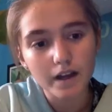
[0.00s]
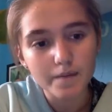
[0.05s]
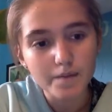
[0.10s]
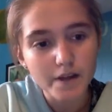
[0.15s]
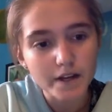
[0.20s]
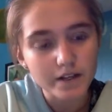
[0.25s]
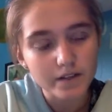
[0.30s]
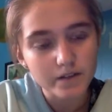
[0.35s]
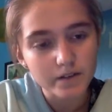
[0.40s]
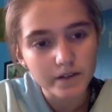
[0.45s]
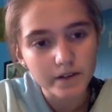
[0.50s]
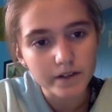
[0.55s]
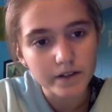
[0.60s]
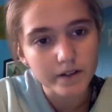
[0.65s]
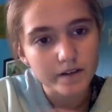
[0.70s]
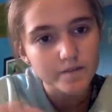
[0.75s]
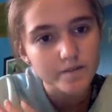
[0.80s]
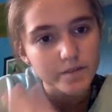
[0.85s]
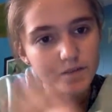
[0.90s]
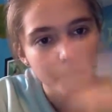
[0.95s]
I made a story
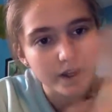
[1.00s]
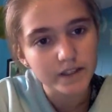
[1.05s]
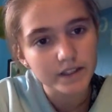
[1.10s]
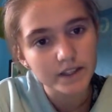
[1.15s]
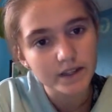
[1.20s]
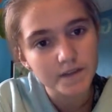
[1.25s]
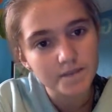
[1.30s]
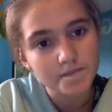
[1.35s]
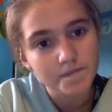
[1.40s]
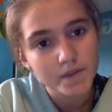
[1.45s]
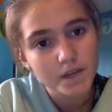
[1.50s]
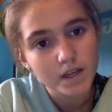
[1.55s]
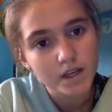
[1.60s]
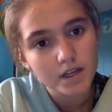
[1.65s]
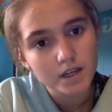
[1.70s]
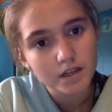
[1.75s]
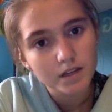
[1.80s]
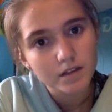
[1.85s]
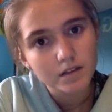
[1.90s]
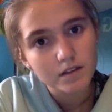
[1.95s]
time about that
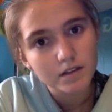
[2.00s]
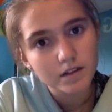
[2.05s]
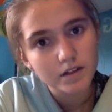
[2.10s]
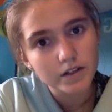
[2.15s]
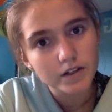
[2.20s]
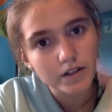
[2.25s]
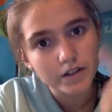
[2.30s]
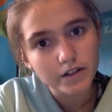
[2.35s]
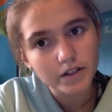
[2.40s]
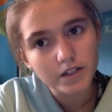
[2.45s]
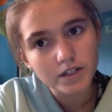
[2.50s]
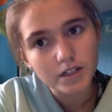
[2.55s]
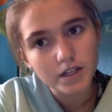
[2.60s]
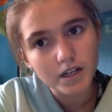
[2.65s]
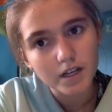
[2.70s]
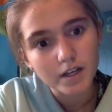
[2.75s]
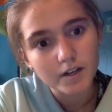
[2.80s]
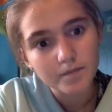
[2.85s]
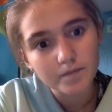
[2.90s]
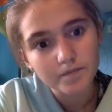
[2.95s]
earlier
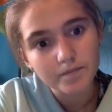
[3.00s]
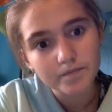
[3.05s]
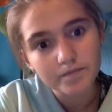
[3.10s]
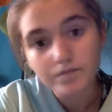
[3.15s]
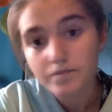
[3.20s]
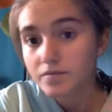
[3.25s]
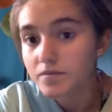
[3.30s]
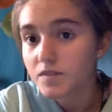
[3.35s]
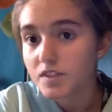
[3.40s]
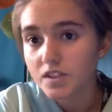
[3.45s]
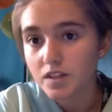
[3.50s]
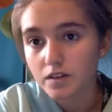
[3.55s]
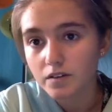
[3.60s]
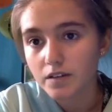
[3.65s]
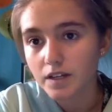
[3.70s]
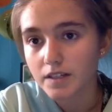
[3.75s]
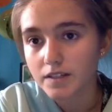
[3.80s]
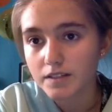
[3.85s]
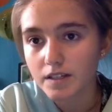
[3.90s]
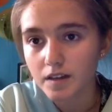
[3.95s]
today,
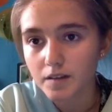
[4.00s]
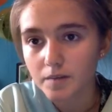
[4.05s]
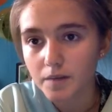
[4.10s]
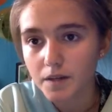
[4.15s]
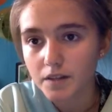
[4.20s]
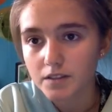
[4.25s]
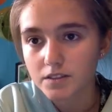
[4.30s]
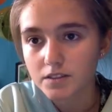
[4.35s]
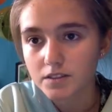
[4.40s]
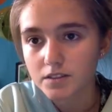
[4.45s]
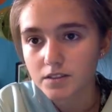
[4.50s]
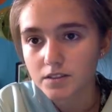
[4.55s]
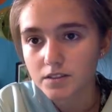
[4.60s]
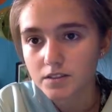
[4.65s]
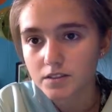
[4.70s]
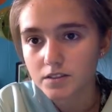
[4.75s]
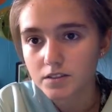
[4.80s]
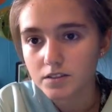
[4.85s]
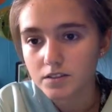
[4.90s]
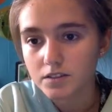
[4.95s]
so that's up
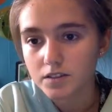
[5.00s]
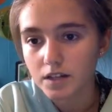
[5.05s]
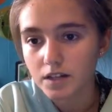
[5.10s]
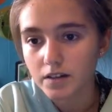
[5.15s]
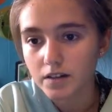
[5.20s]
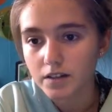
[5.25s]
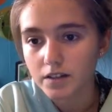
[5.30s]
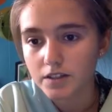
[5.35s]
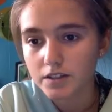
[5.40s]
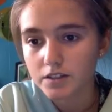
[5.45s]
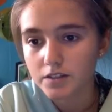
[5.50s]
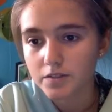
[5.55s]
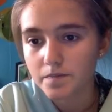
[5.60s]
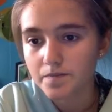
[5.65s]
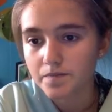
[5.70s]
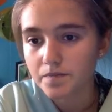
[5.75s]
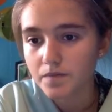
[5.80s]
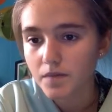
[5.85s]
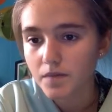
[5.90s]
now, actually.